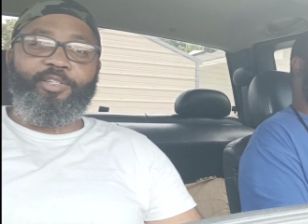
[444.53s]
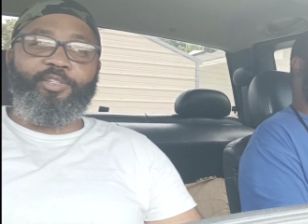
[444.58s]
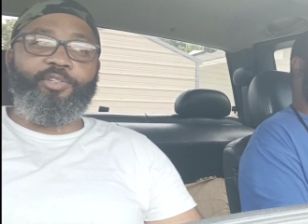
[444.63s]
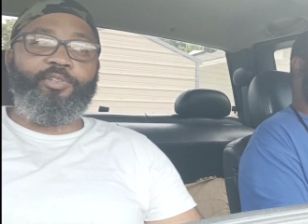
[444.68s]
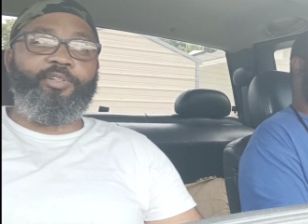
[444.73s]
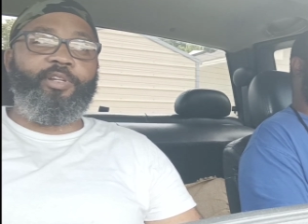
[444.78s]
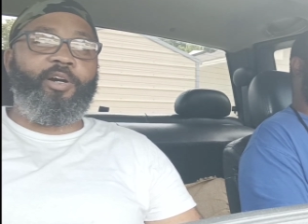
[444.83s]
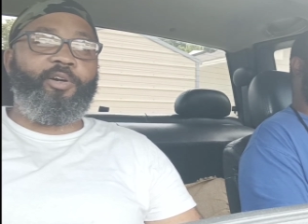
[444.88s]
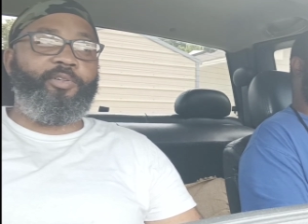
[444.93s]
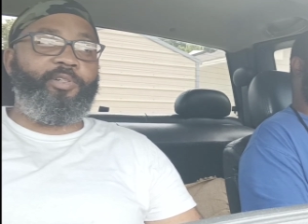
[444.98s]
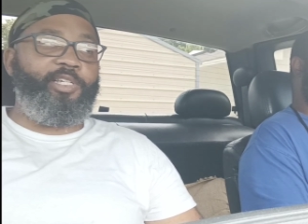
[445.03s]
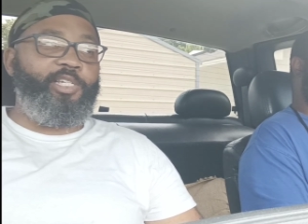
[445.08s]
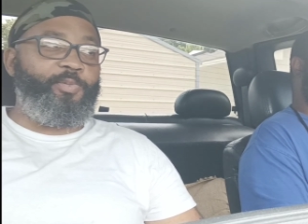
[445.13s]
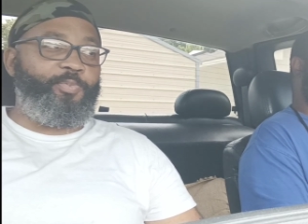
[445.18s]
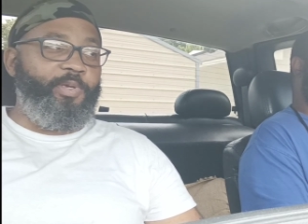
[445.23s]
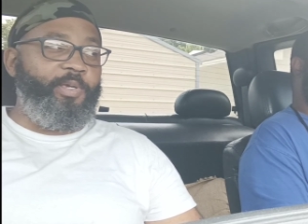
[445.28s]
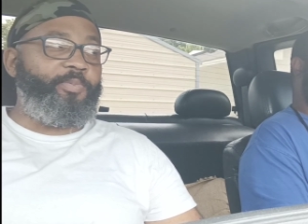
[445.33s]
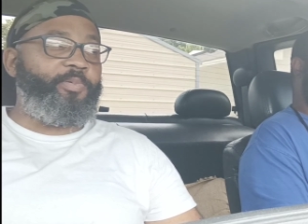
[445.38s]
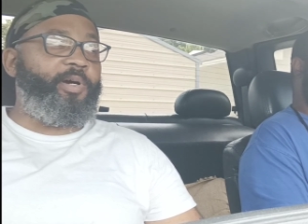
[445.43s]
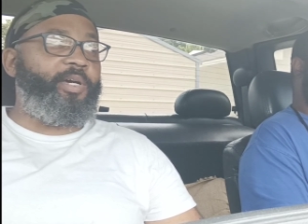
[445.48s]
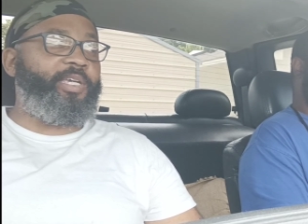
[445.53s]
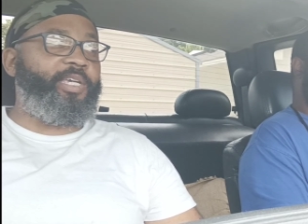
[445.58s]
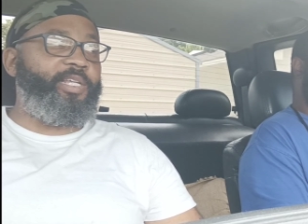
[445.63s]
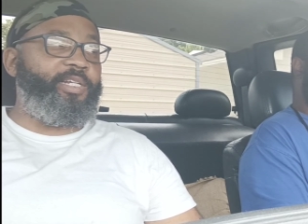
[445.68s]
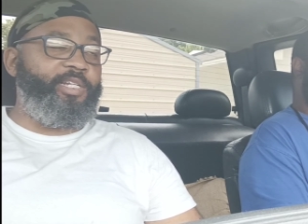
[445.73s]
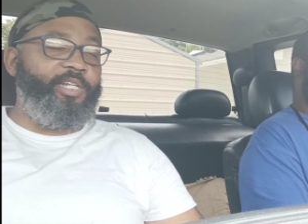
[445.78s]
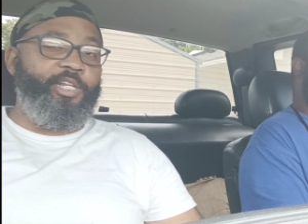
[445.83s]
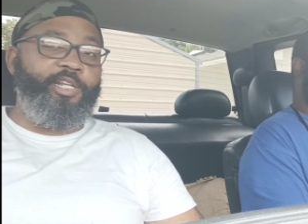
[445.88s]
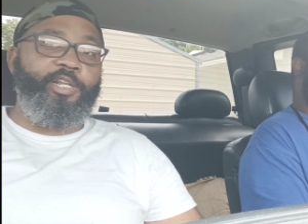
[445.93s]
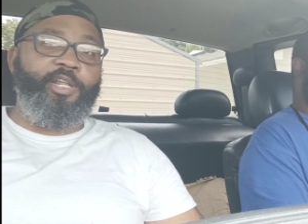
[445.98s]
you know, these people are
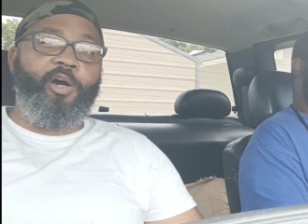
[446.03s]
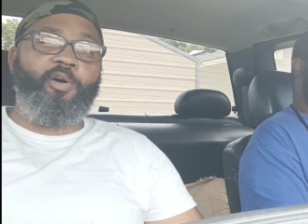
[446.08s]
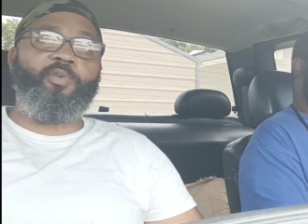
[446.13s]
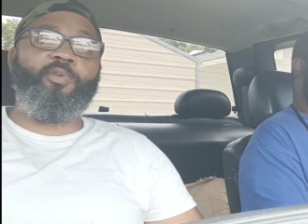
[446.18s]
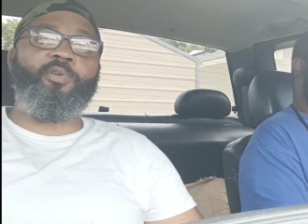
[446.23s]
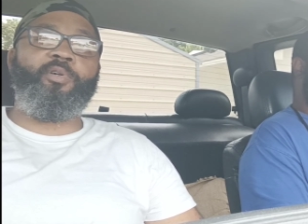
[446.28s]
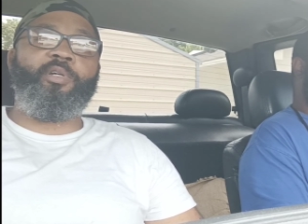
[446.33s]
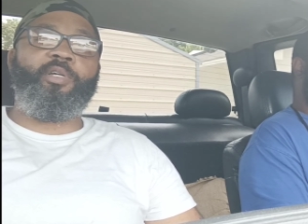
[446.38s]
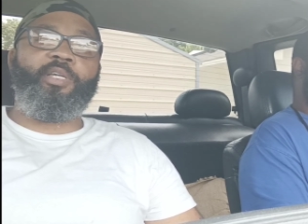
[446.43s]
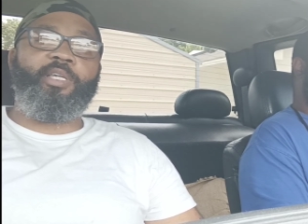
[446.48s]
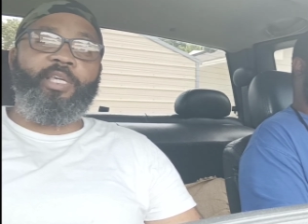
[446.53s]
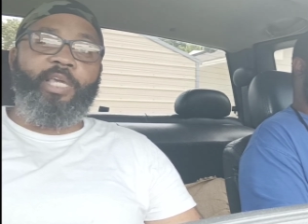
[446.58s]
getting to know.